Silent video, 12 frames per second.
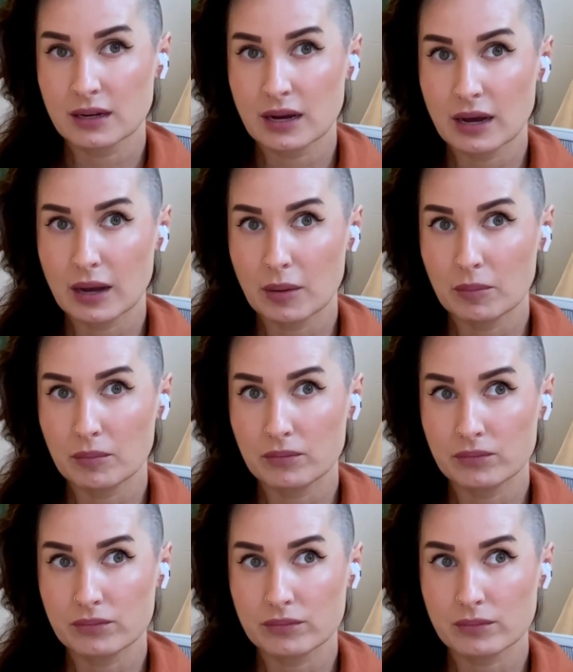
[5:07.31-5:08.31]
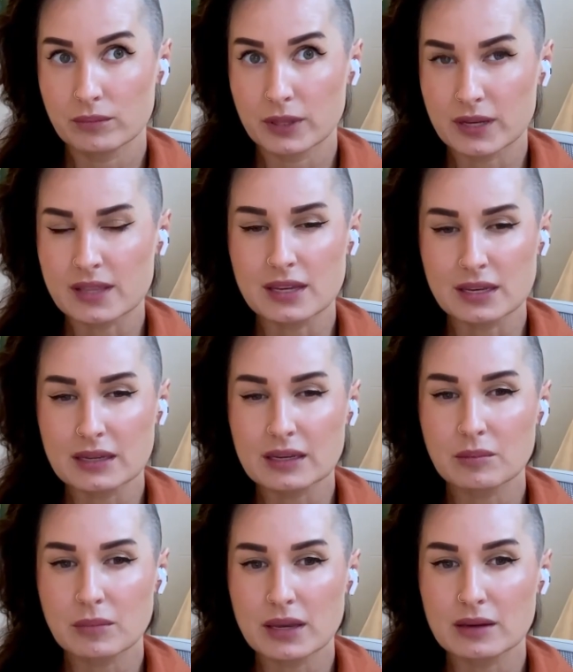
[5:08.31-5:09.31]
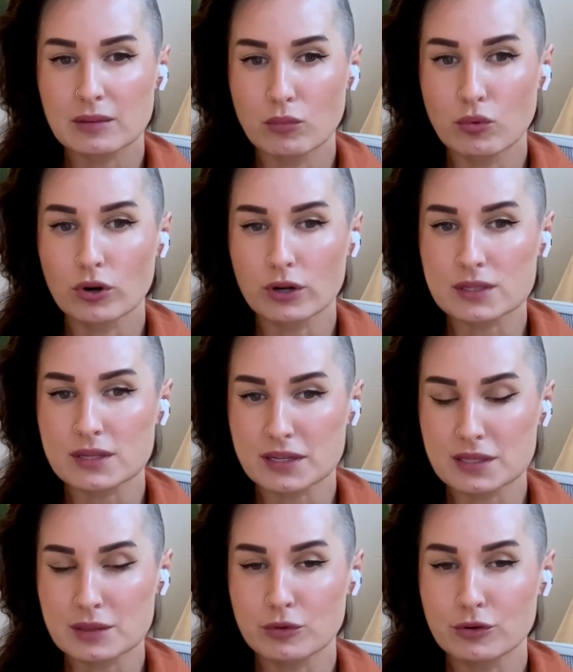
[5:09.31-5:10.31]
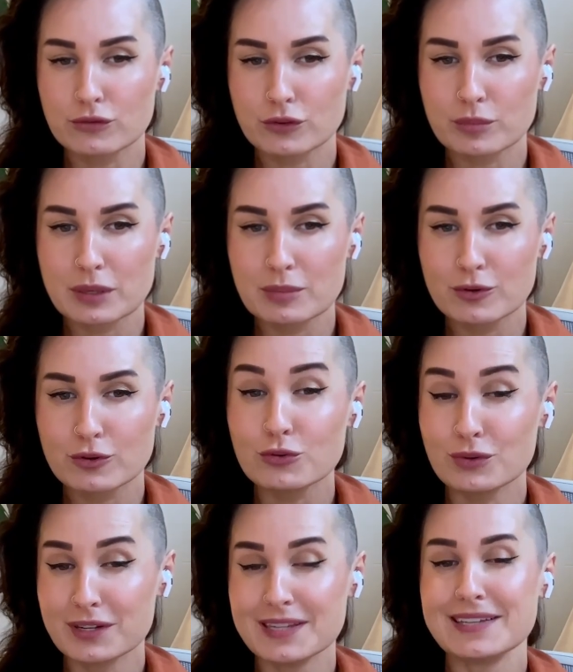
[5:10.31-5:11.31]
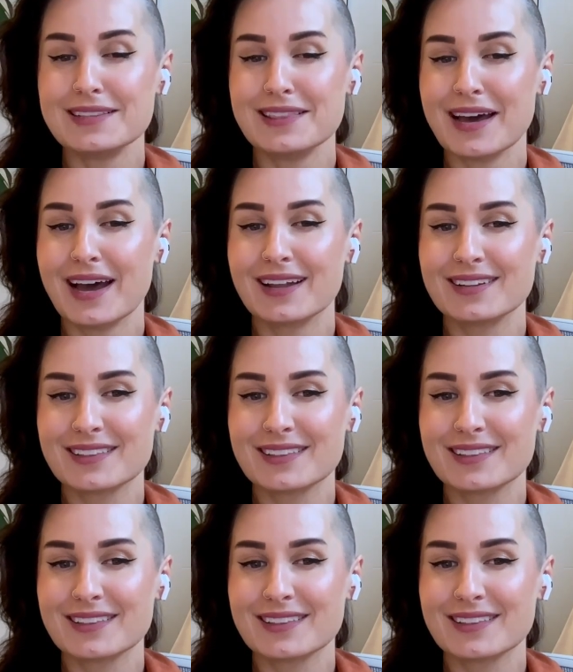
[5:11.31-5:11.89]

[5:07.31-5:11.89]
Um, but I think it can make it more accessible for people who need that.